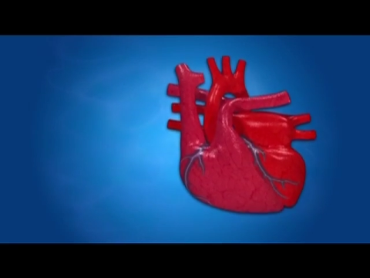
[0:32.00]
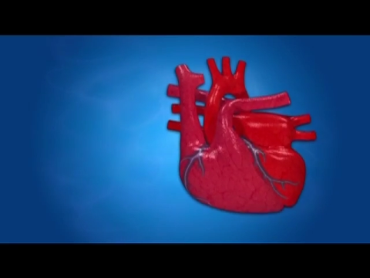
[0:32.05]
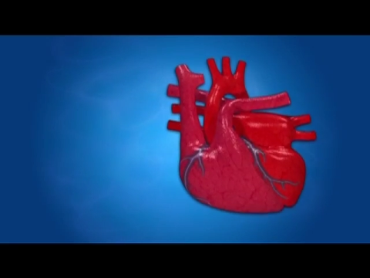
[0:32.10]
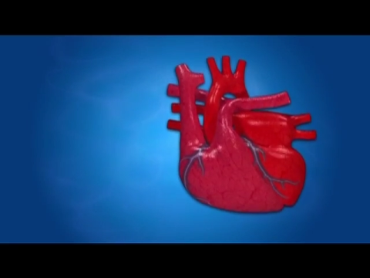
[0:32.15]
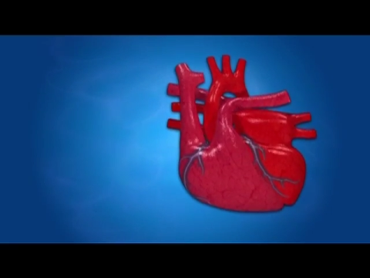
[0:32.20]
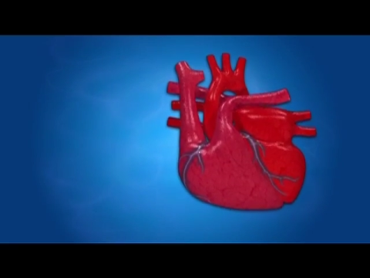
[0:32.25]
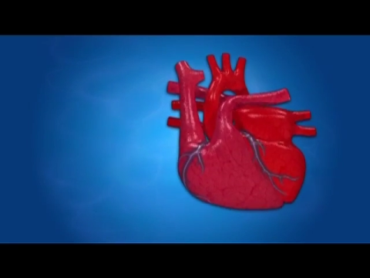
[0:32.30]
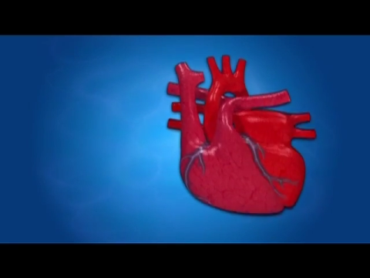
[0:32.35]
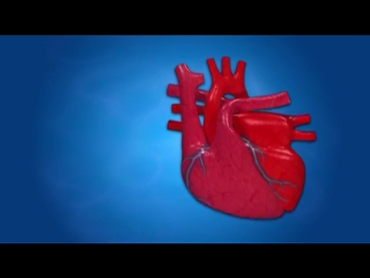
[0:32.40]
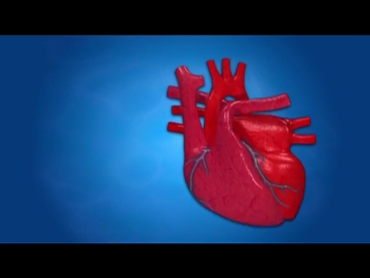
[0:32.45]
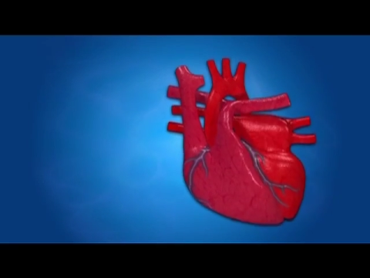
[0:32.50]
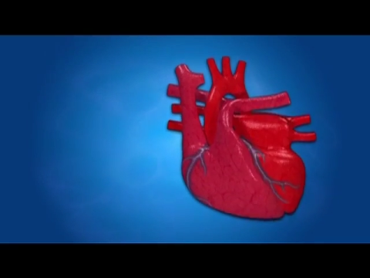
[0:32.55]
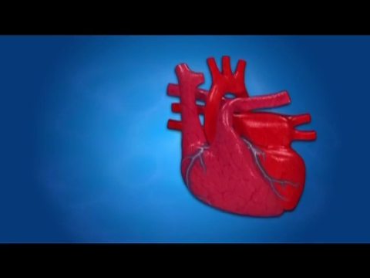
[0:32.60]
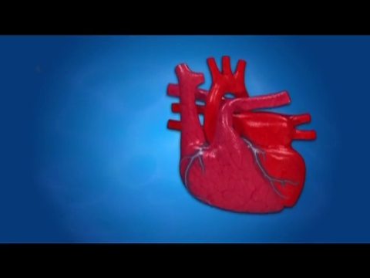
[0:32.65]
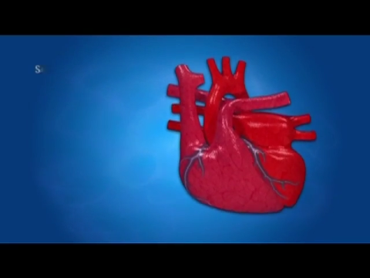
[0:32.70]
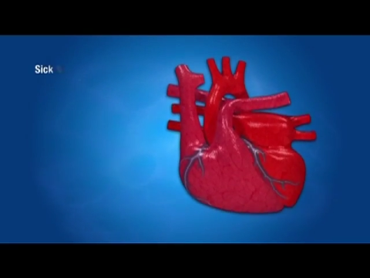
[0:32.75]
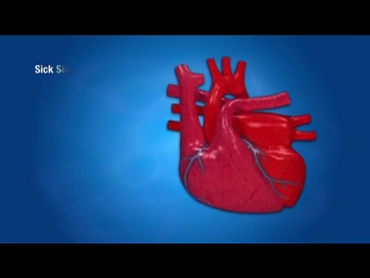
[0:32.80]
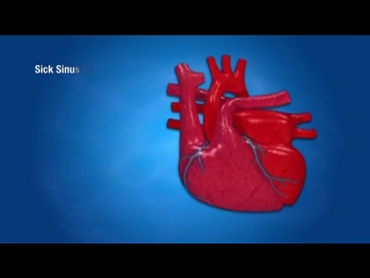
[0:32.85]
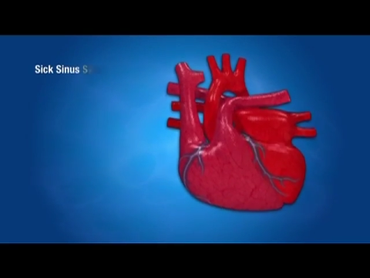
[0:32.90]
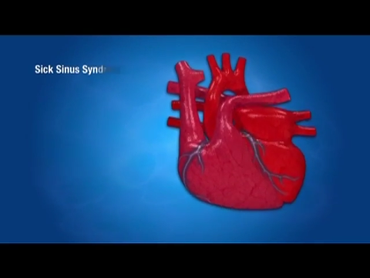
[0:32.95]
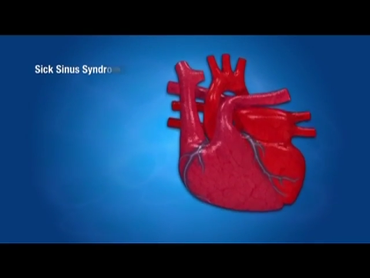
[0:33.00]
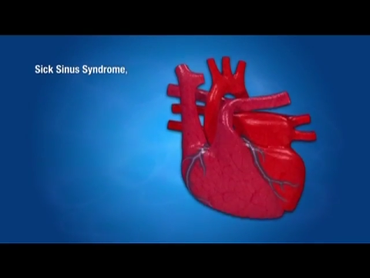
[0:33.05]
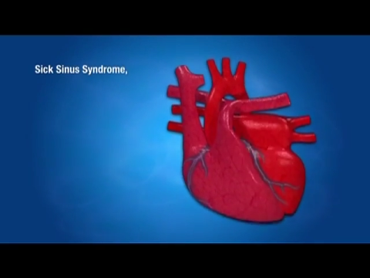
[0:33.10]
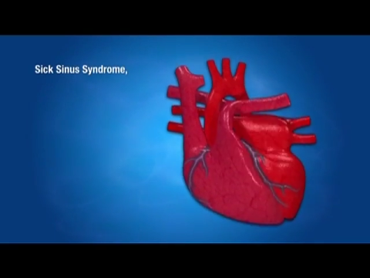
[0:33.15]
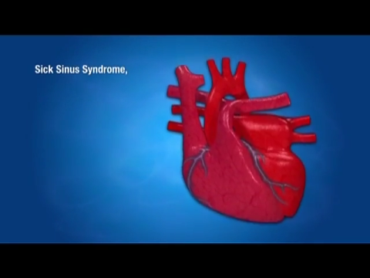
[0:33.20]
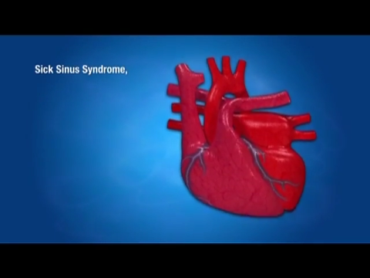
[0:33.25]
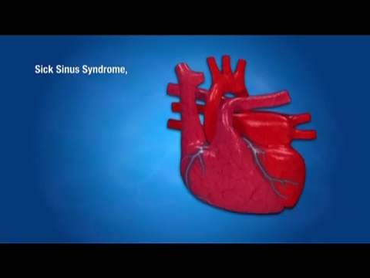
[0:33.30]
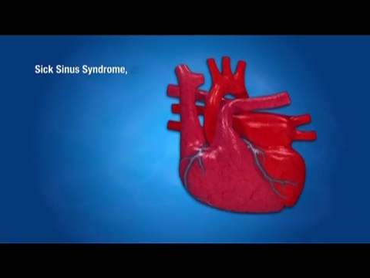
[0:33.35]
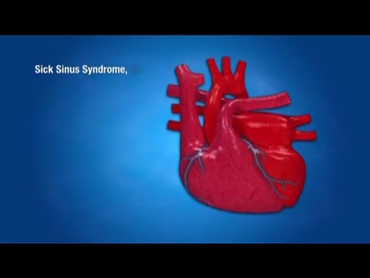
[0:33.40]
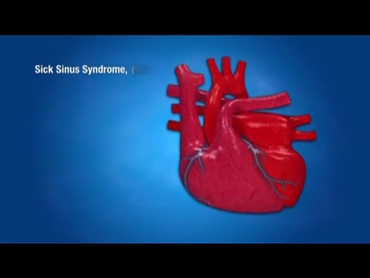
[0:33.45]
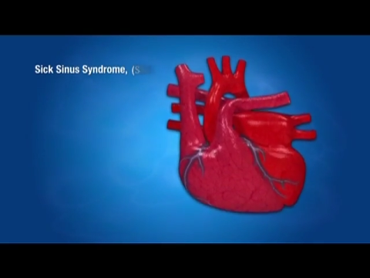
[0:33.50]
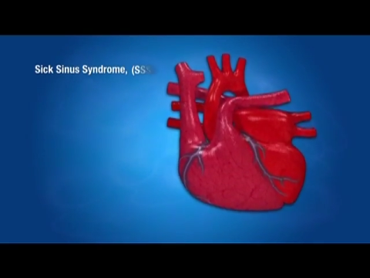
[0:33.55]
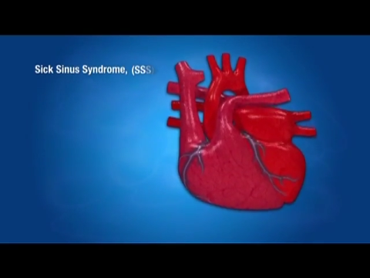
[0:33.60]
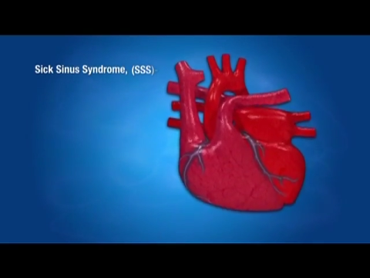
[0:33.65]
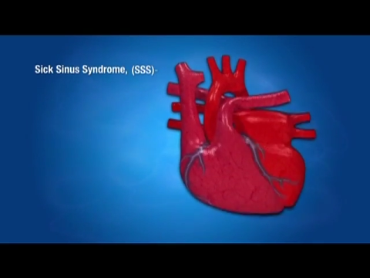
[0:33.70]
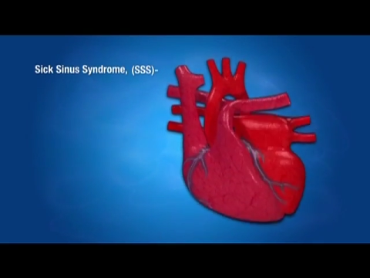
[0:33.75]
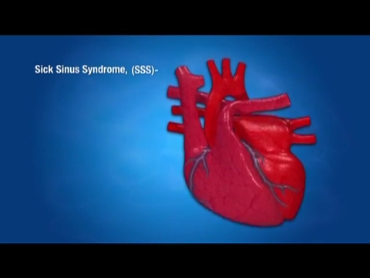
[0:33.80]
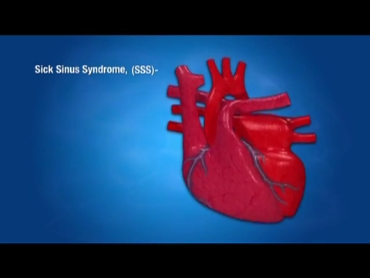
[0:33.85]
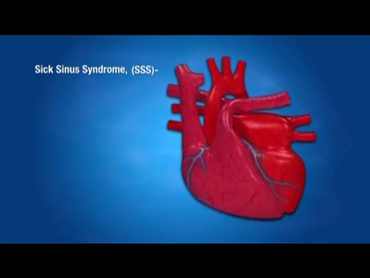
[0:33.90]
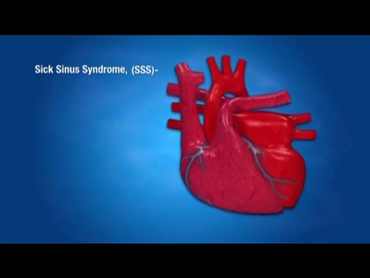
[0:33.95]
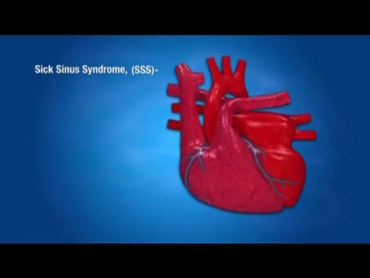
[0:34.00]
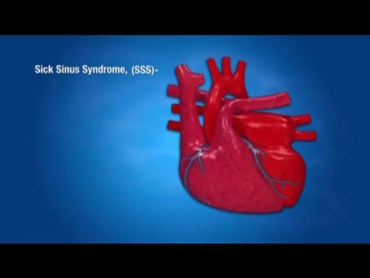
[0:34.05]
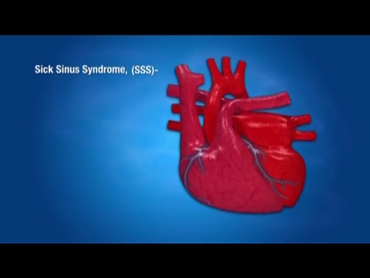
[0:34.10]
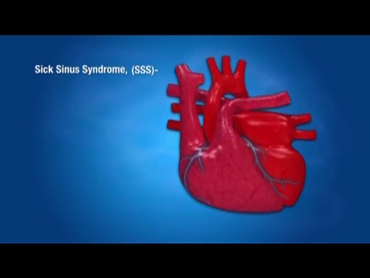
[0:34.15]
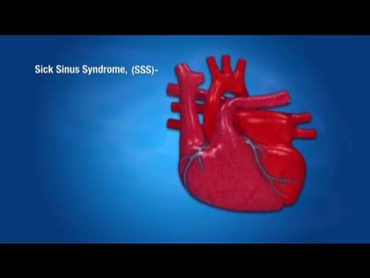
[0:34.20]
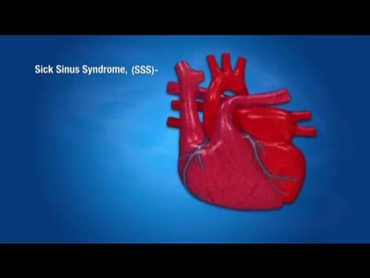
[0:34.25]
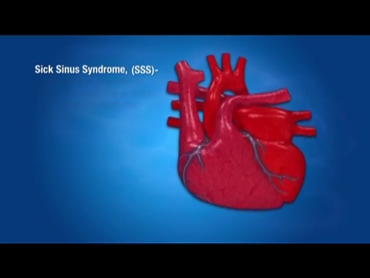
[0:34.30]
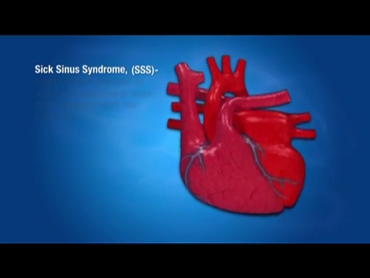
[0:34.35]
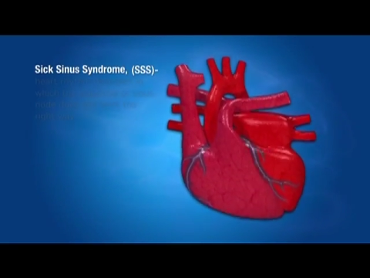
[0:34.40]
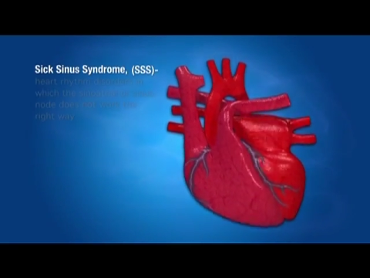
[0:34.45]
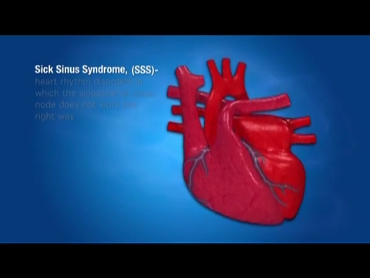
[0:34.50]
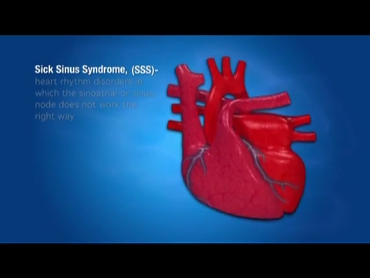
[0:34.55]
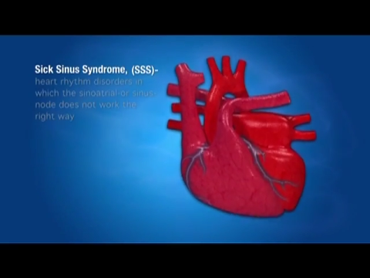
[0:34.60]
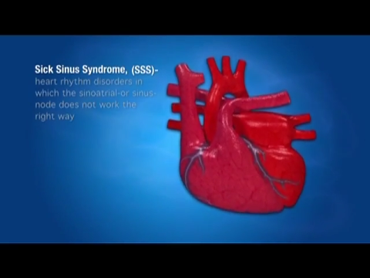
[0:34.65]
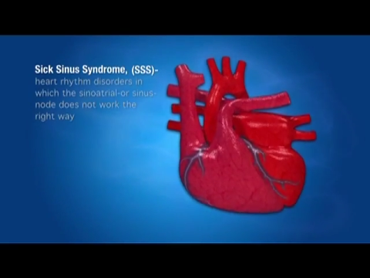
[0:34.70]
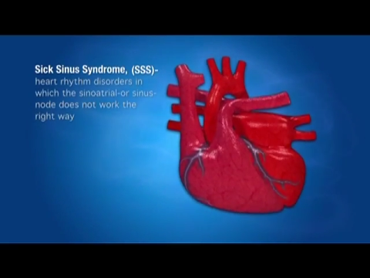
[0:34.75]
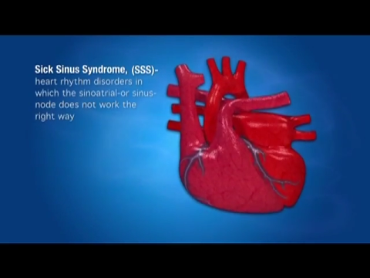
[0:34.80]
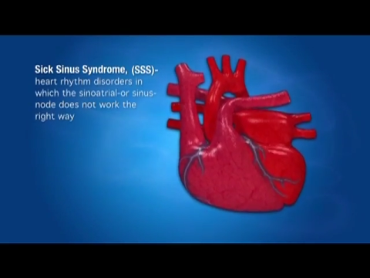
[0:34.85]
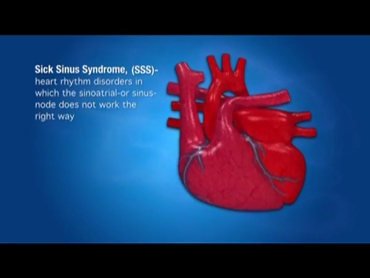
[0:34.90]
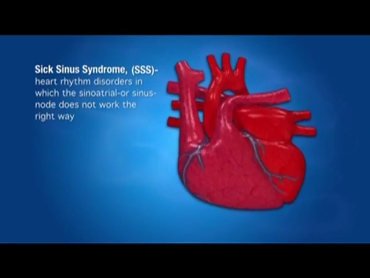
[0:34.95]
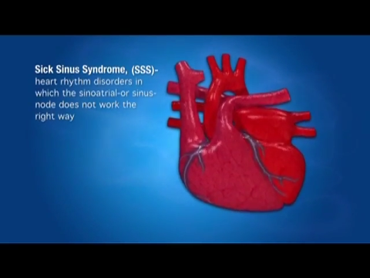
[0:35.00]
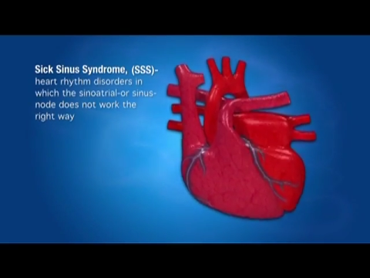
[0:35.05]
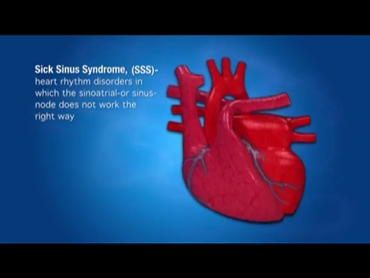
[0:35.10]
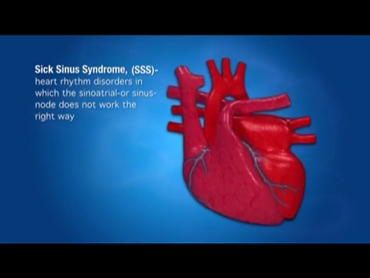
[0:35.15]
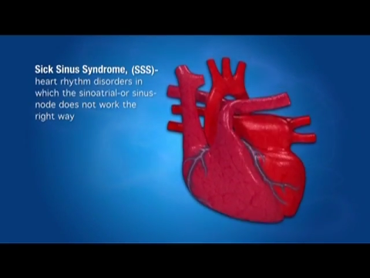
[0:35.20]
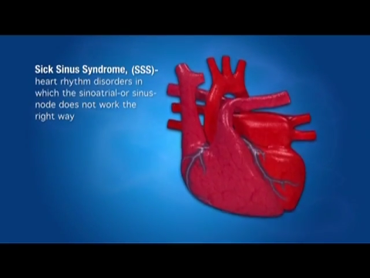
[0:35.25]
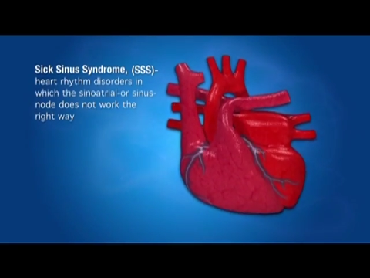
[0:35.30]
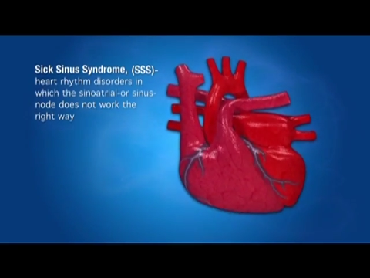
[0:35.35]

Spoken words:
No face is visible, so there are no lips to read.